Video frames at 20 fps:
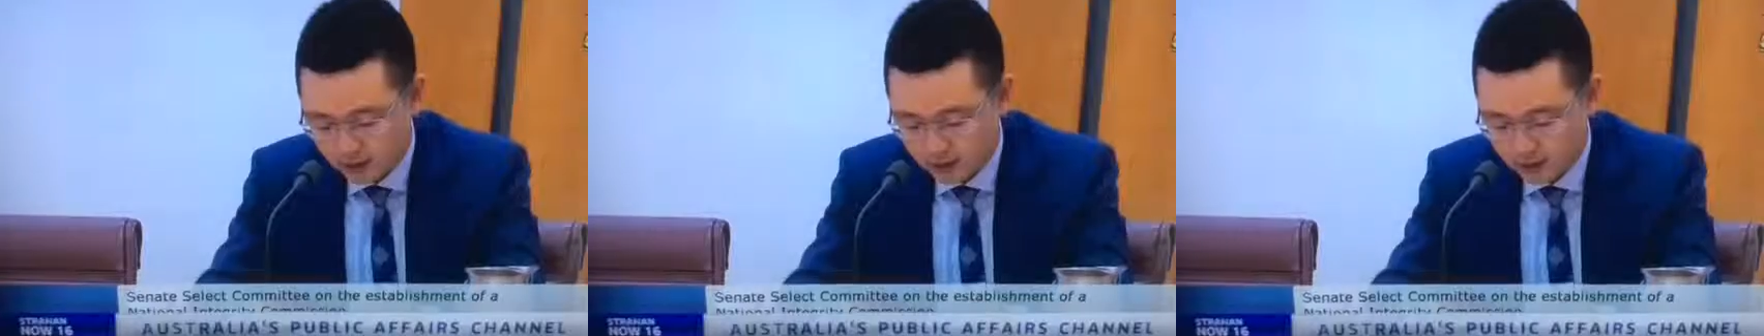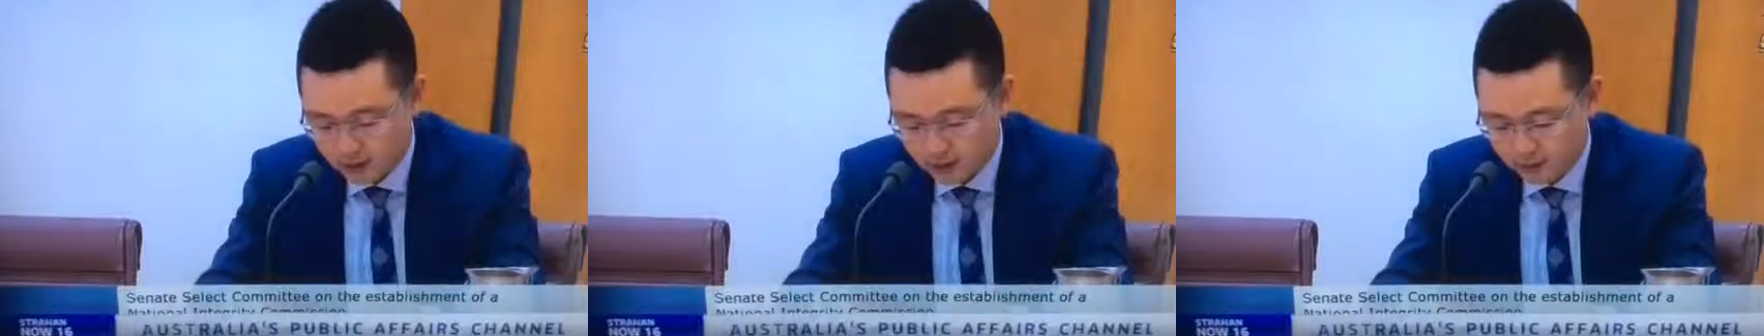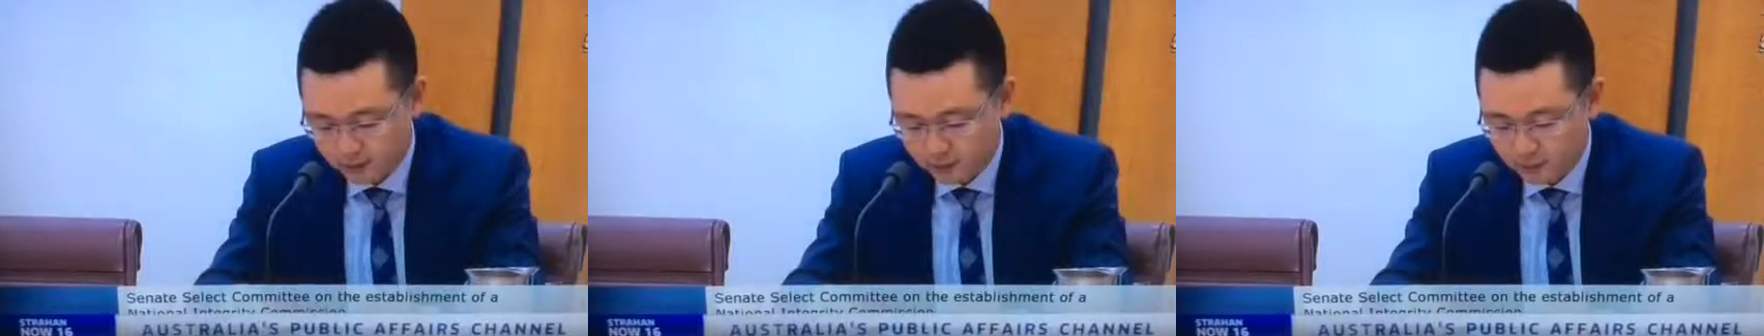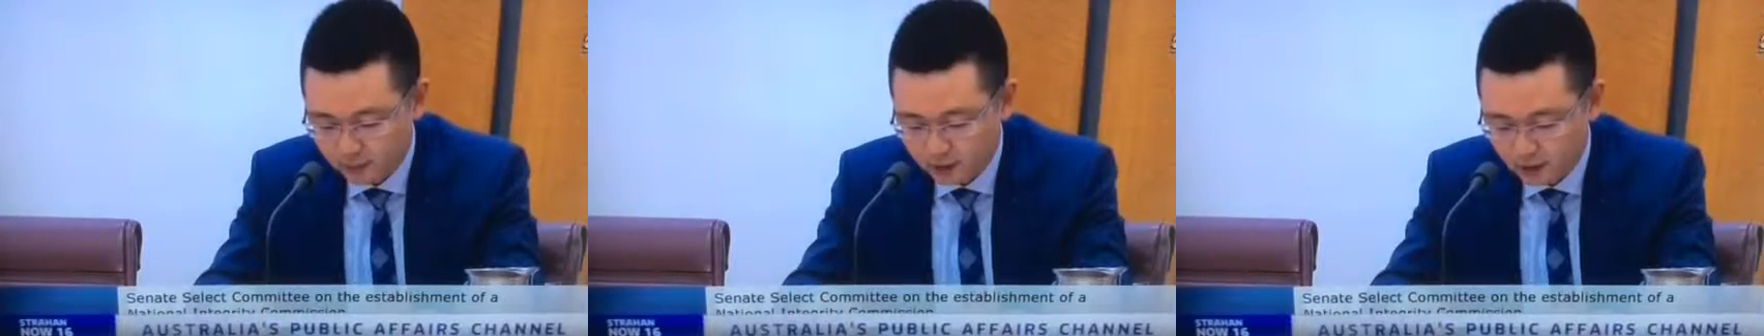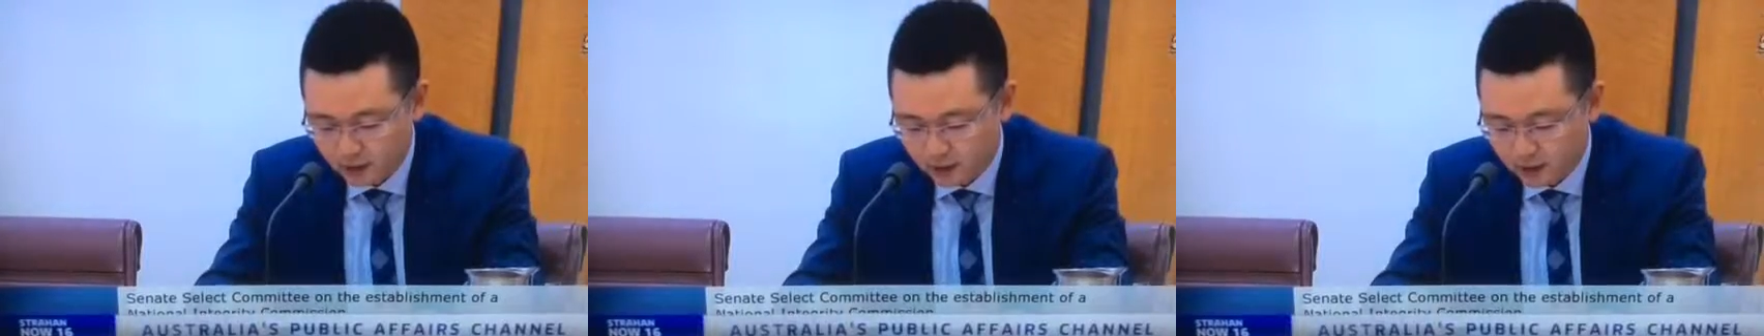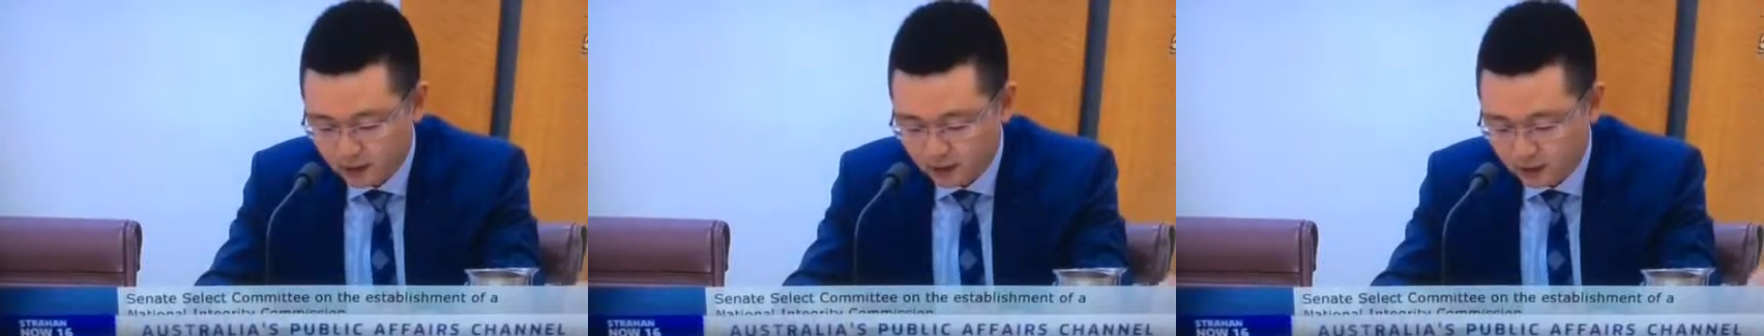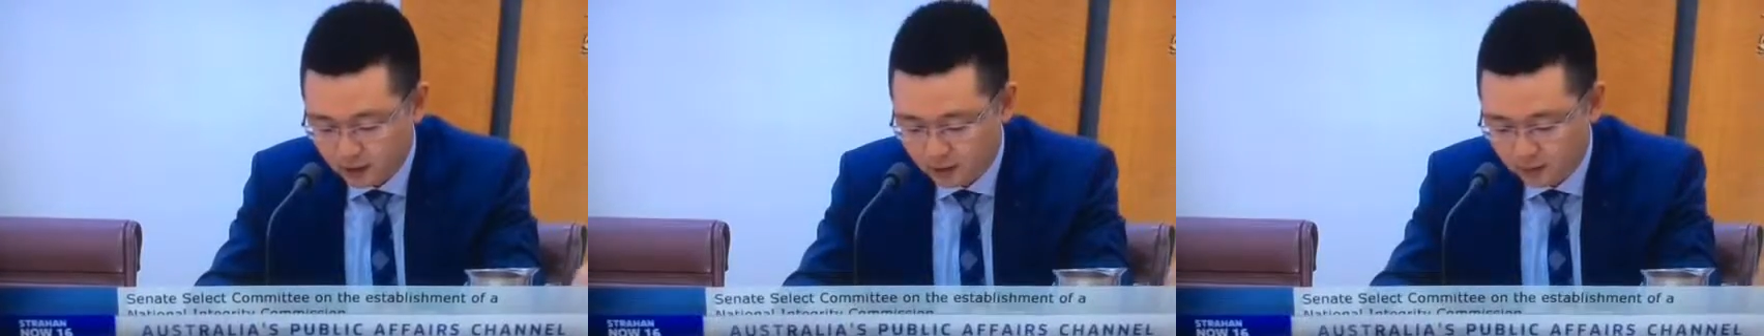Um,
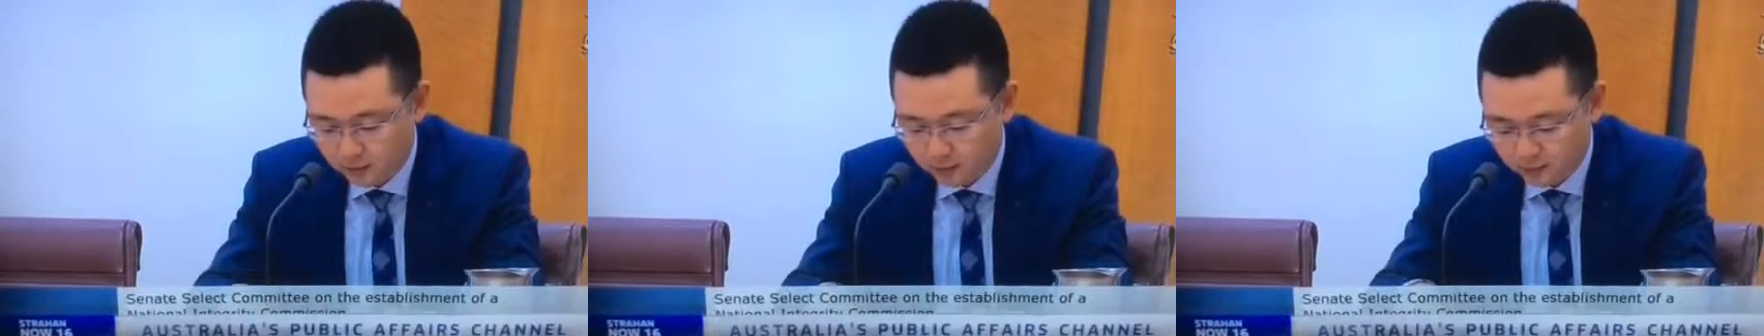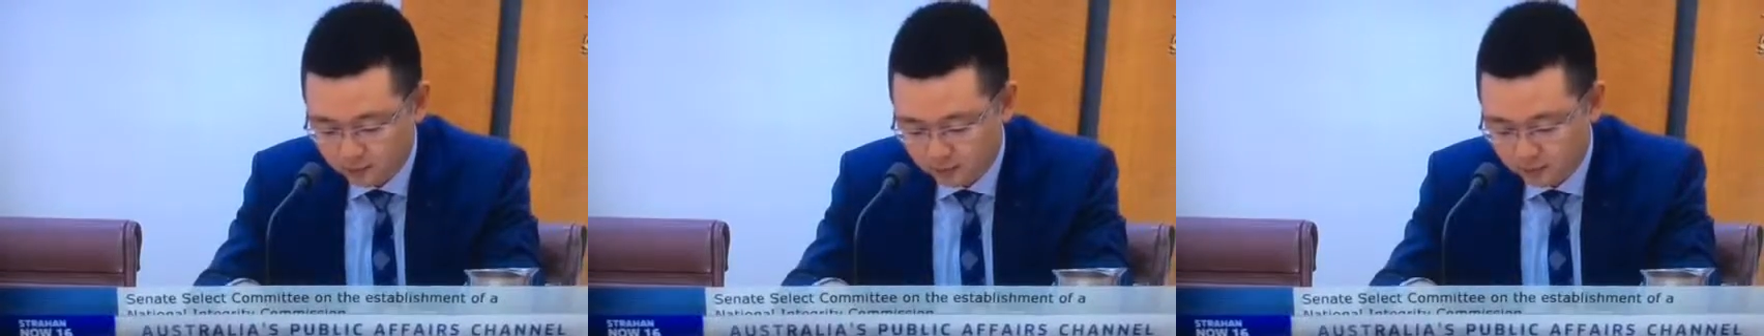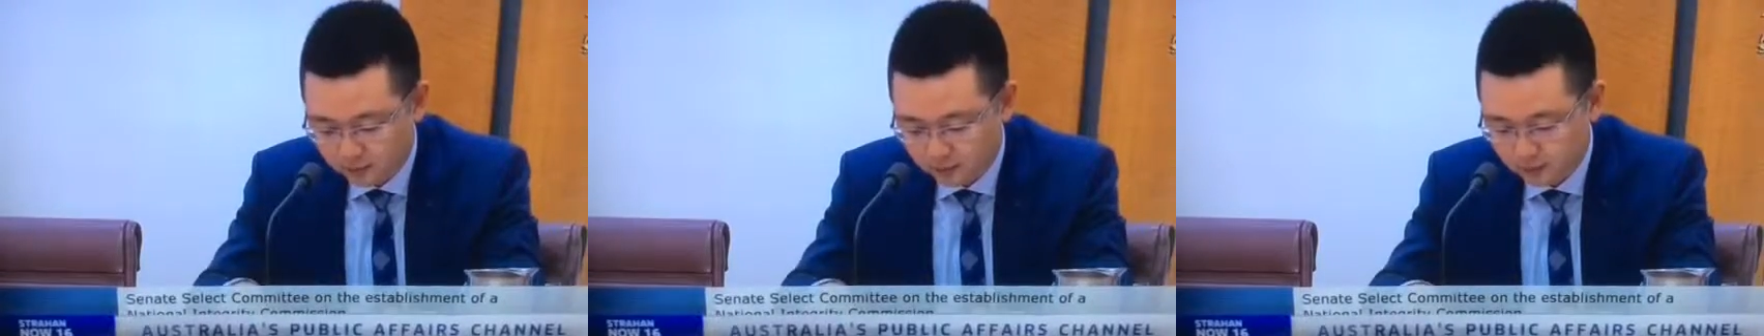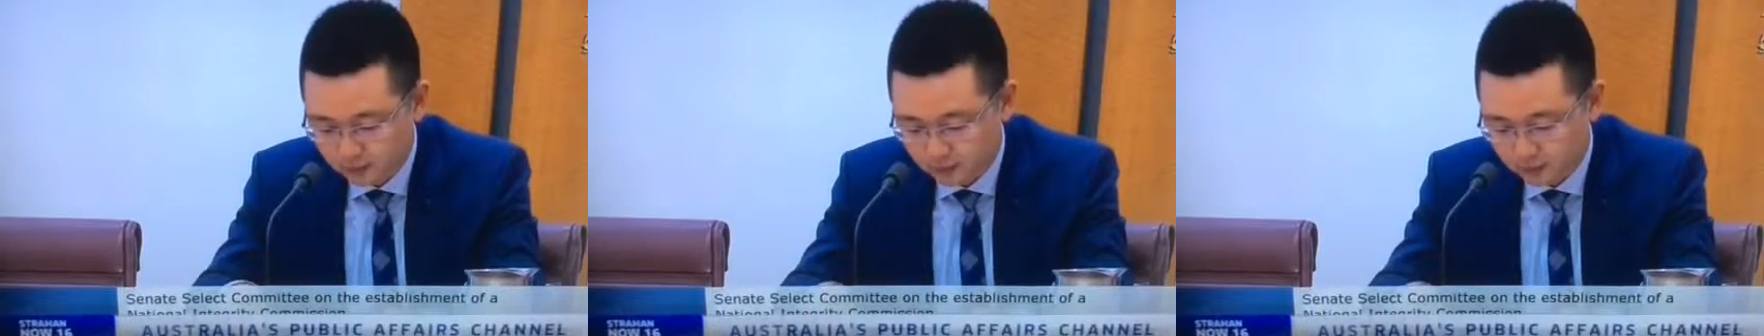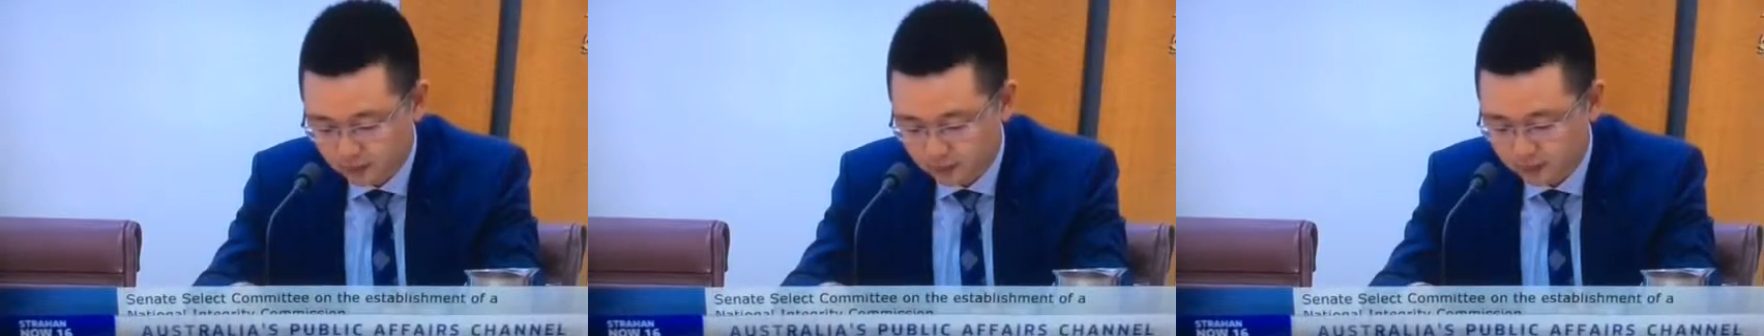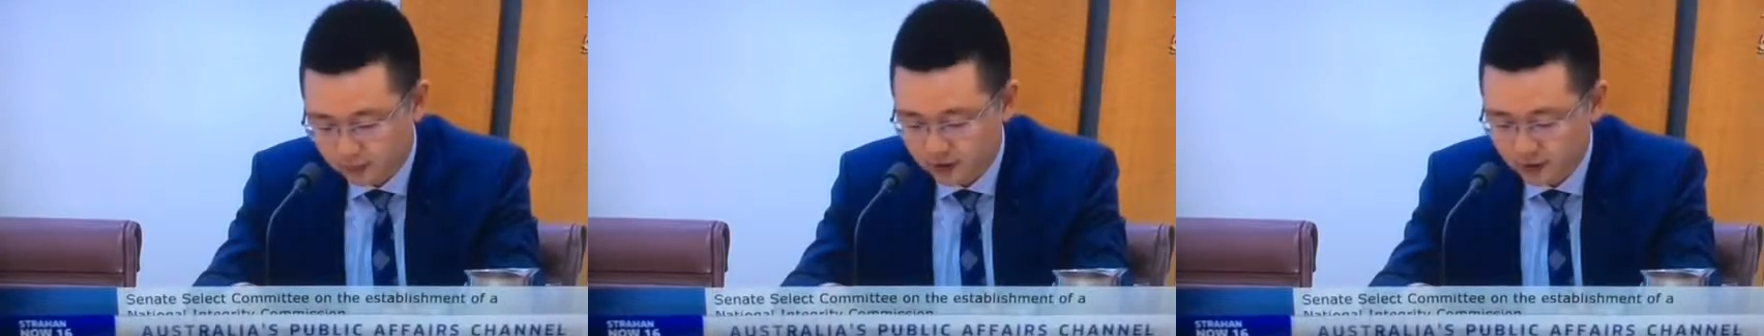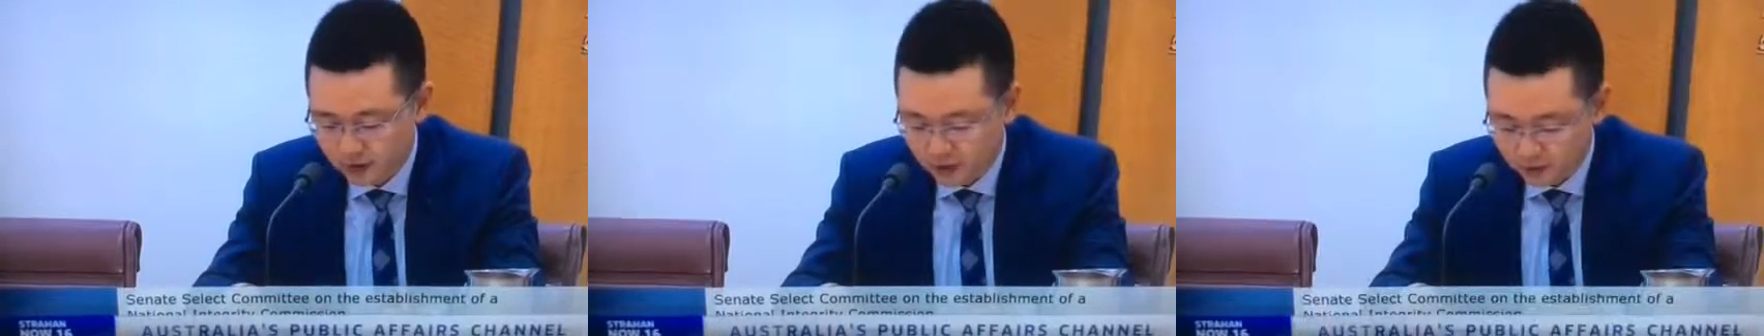and now,
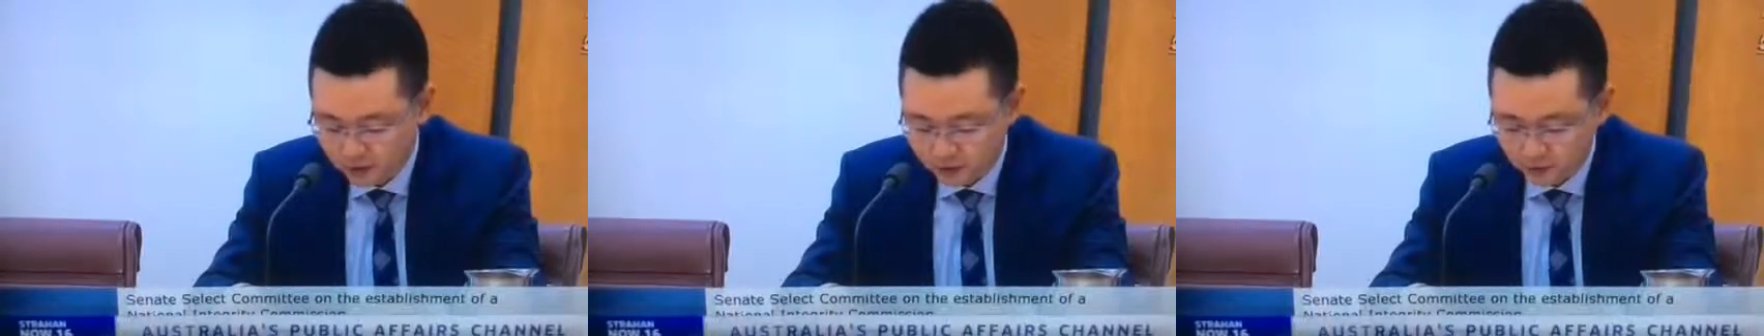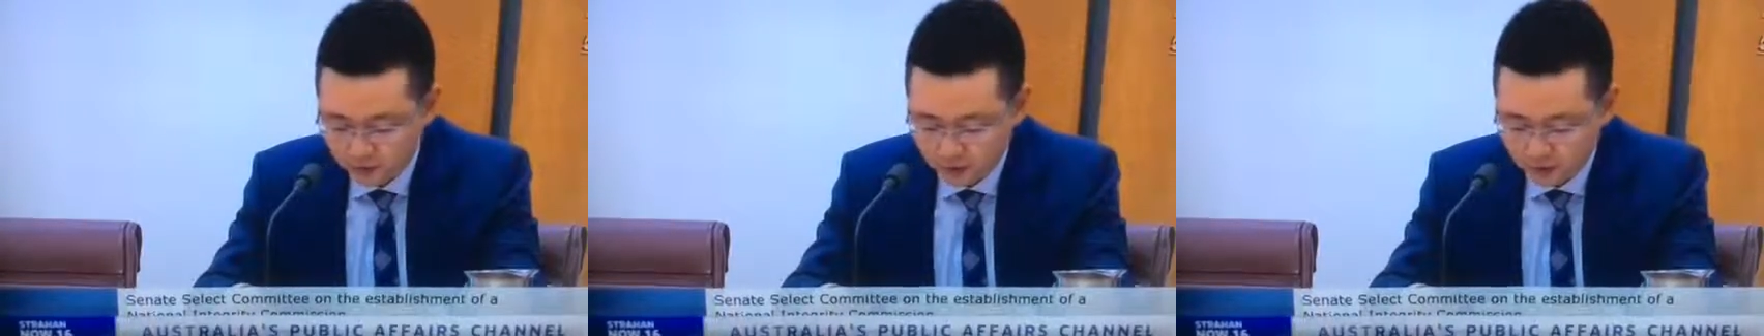for the